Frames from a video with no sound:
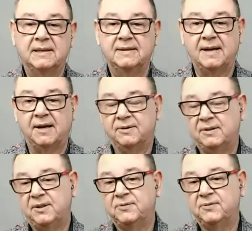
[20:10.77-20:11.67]
Now,
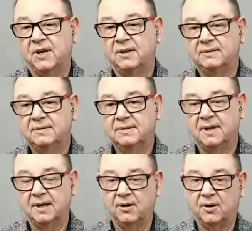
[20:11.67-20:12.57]
you've done
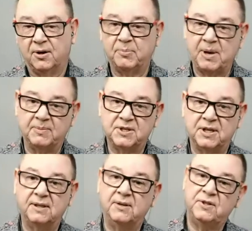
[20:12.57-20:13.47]
a lot of
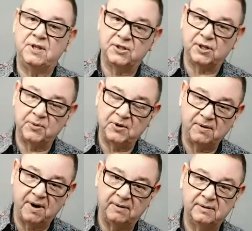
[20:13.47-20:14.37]
publishing. You did some of
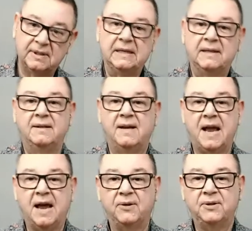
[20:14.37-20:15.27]
your own.
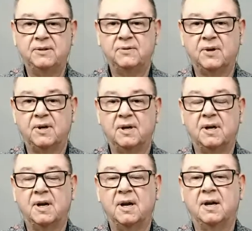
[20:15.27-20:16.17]
Now you've got
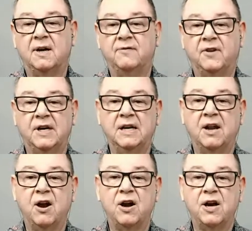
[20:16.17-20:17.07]
a very
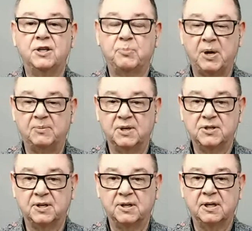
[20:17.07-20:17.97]
large
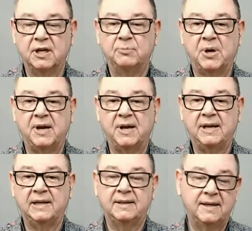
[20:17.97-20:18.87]
publisher behind it.